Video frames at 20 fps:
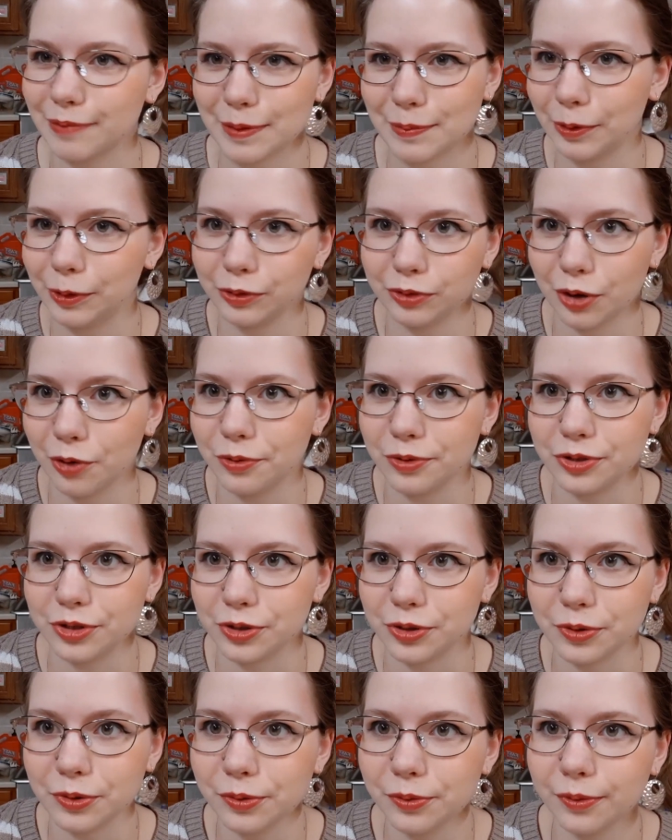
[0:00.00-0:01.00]
people don't
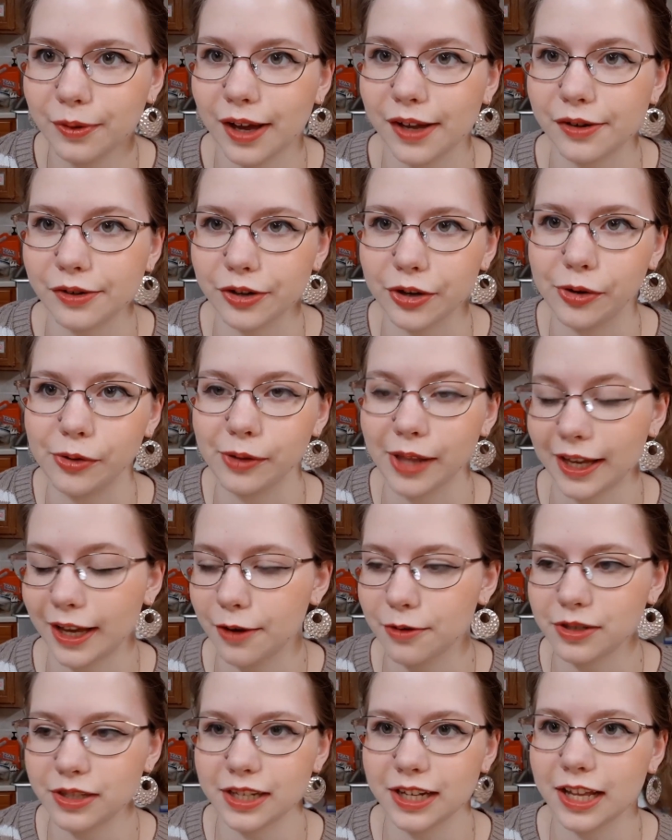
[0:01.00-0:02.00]
do. I don't know, like I
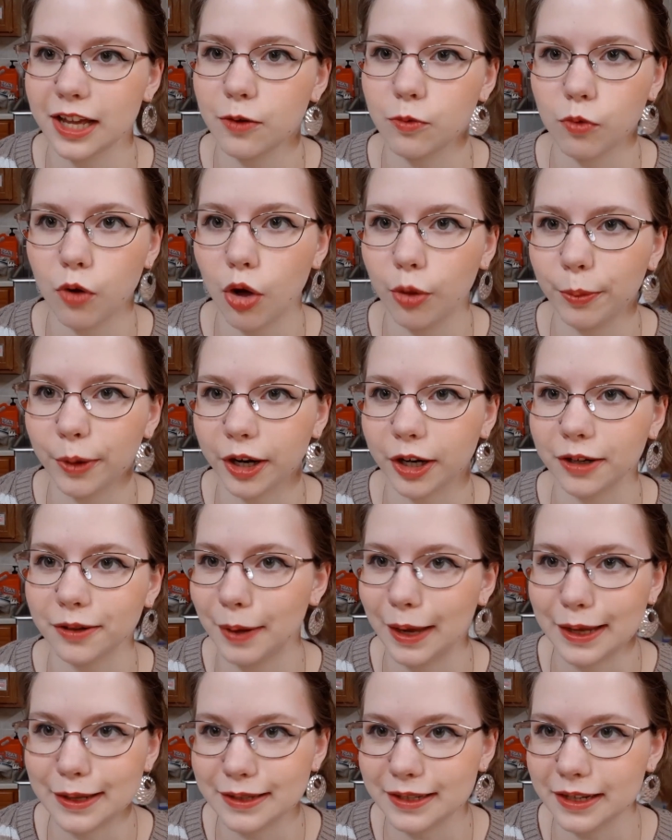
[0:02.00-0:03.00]
was sitting in Walmart
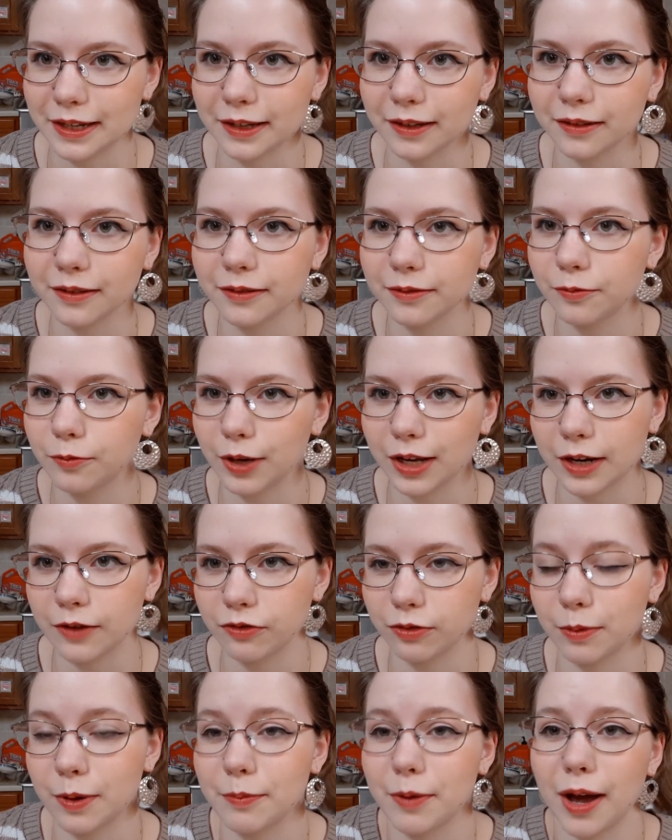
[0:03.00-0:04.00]
painting, waiting
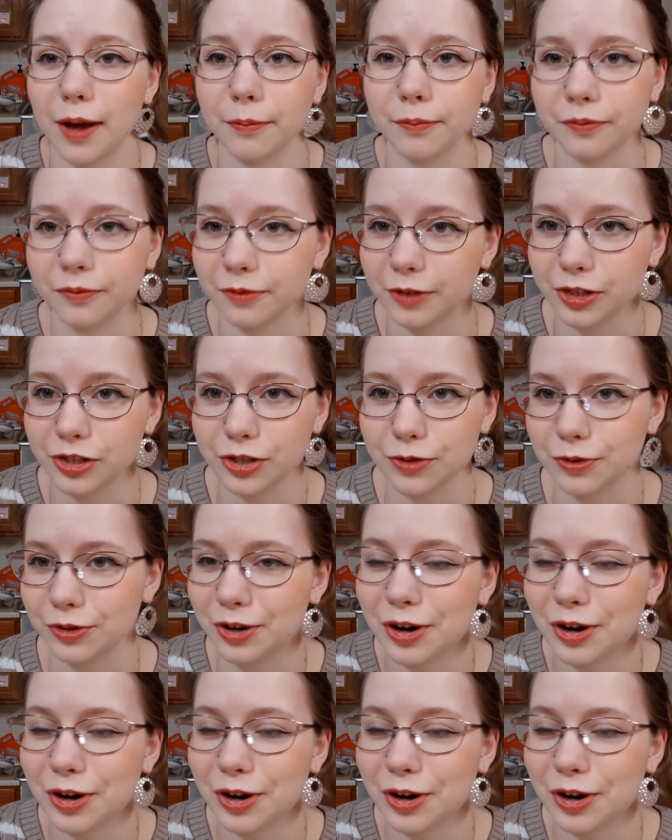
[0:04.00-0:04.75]
for my mom while she was